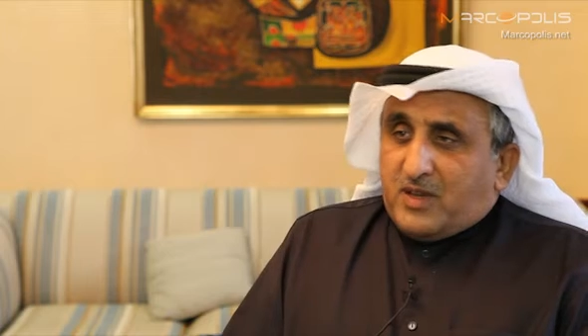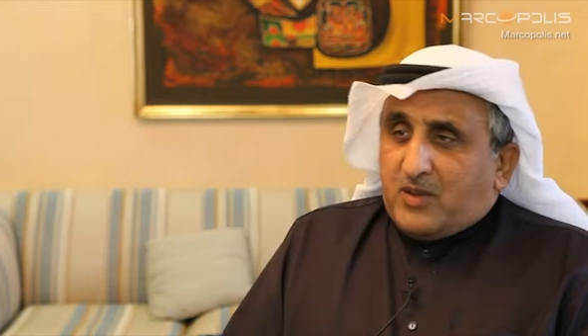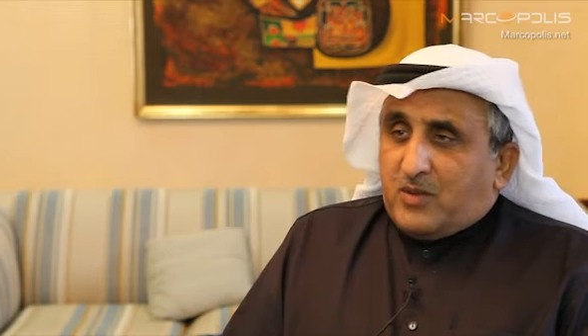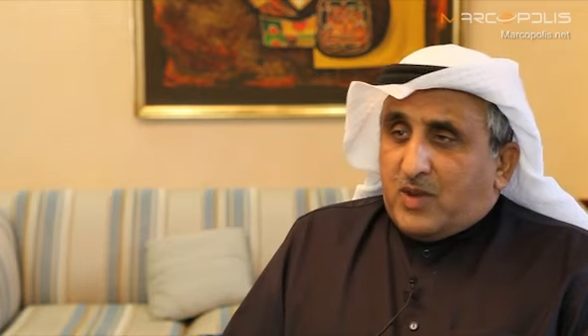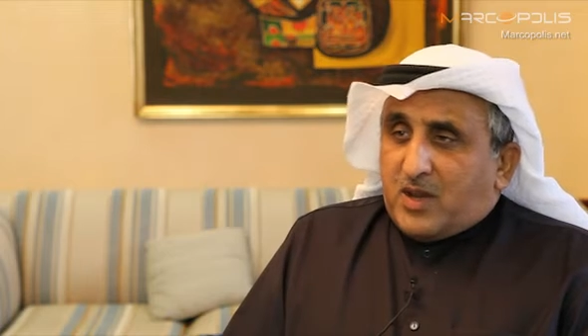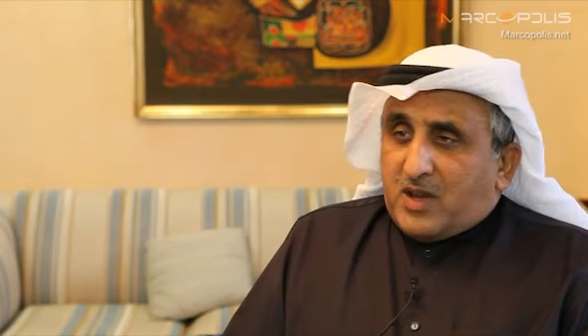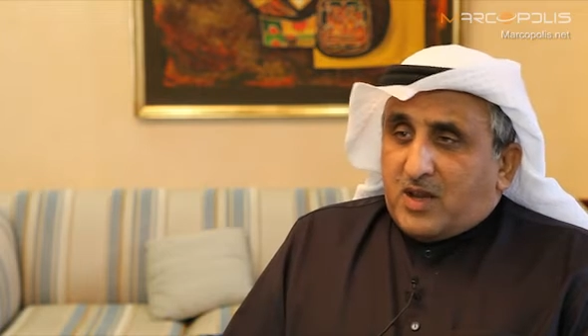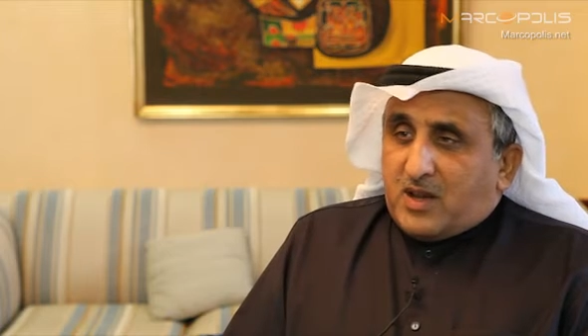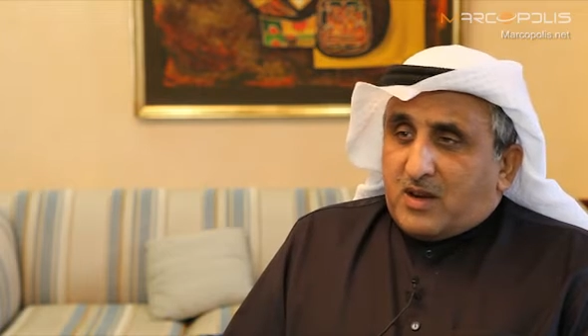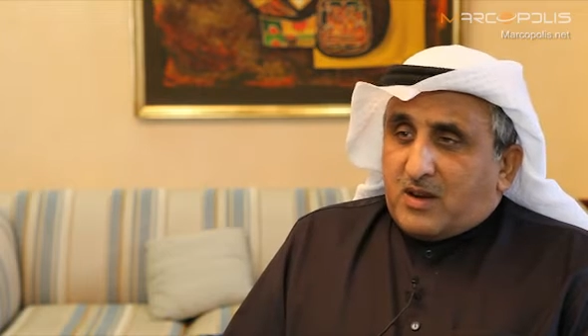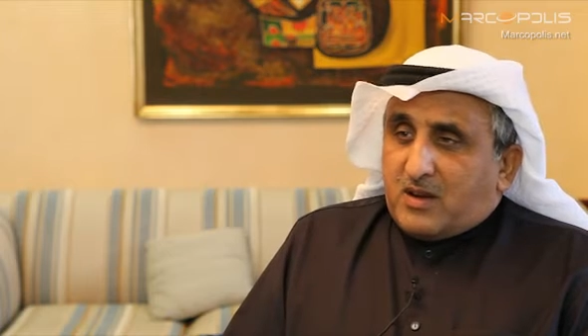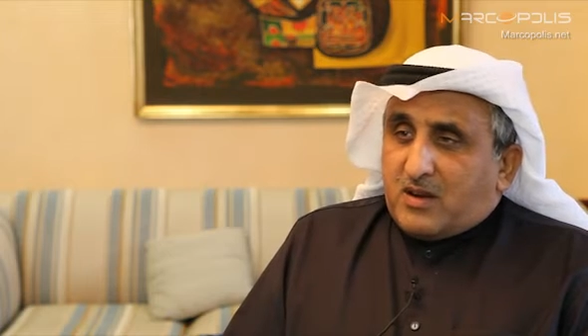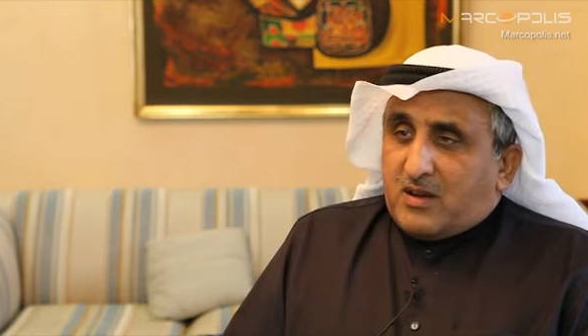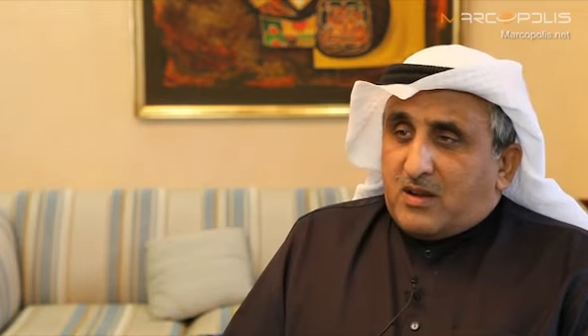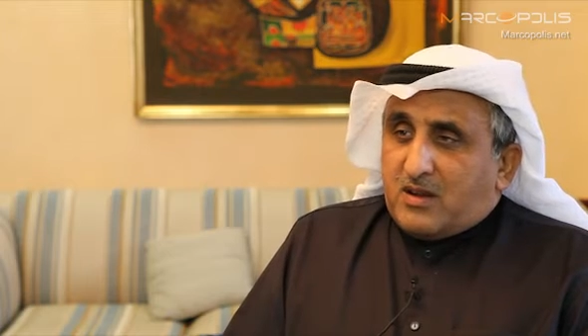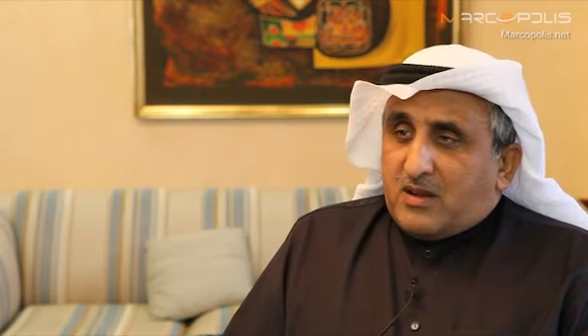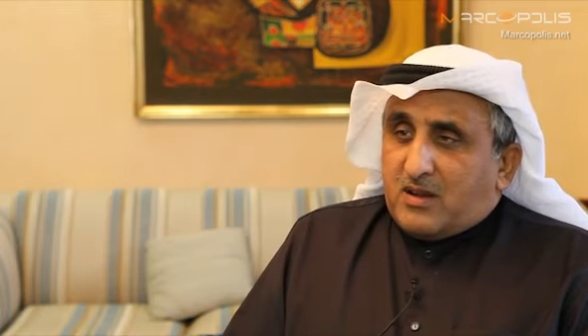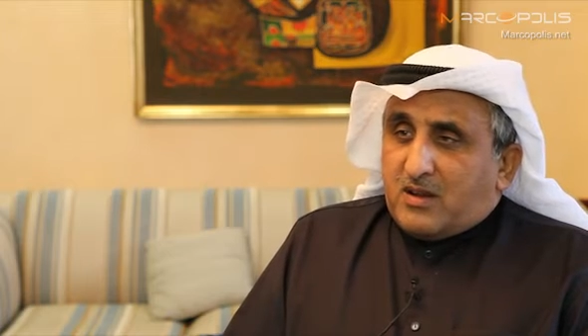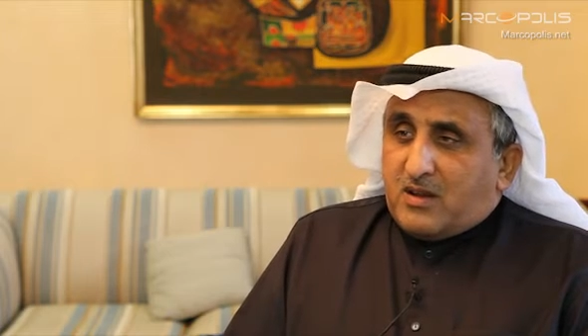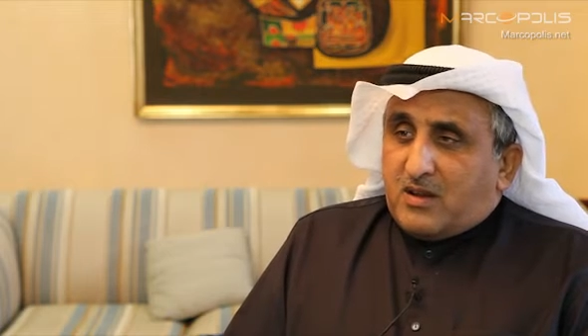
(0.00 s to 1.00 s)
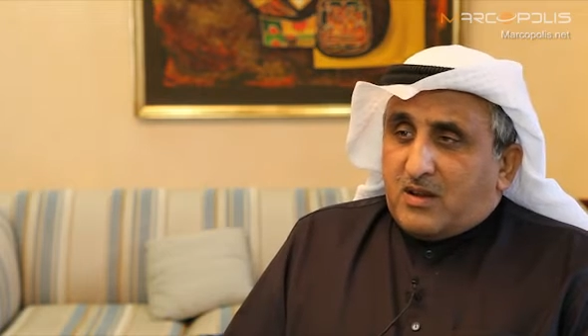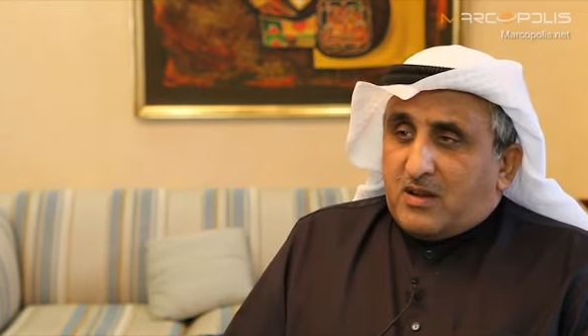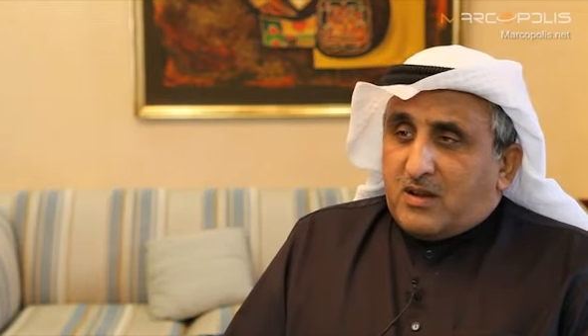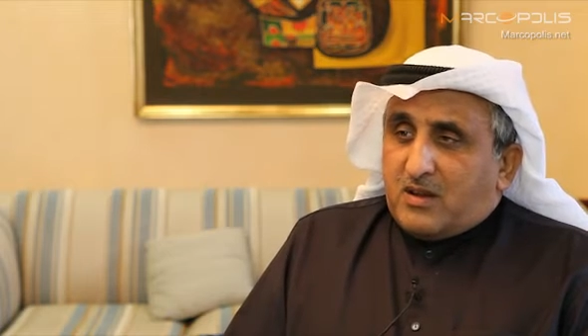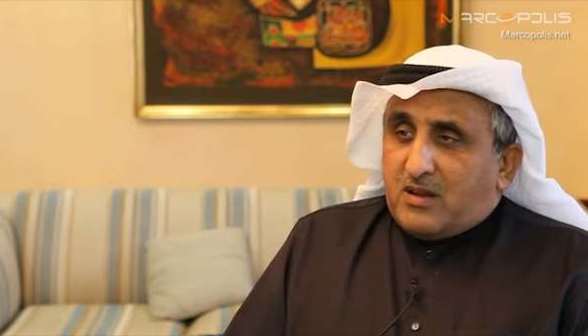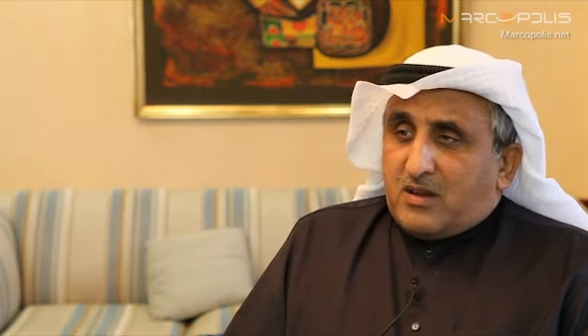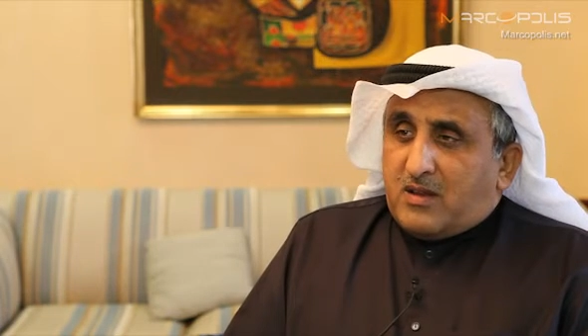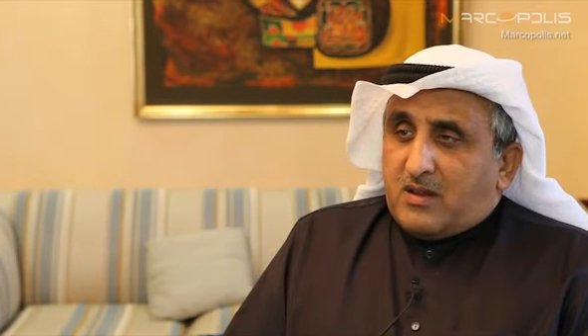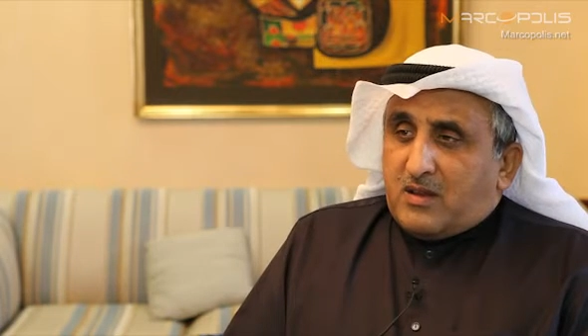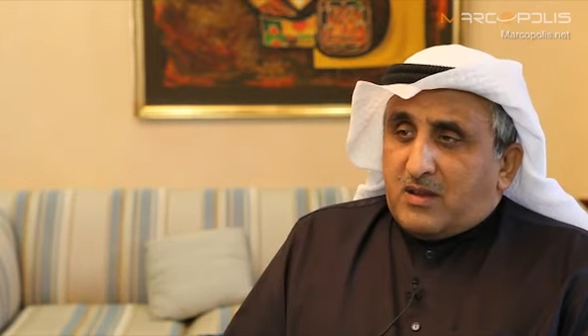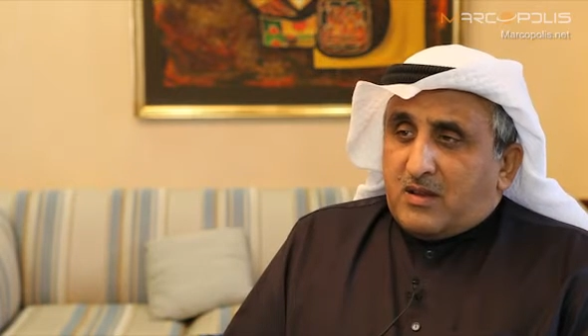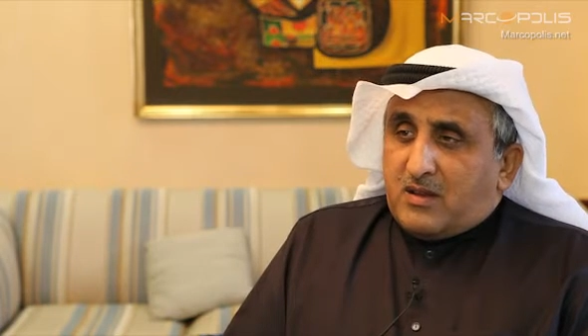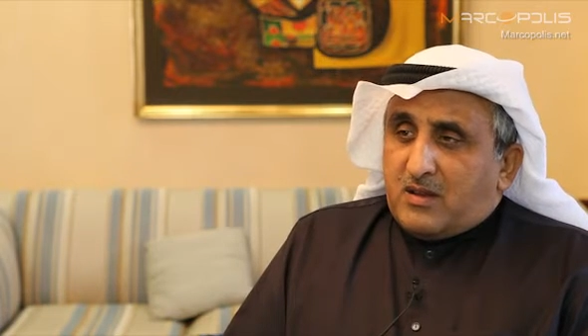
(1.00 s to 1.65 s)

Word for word: We are,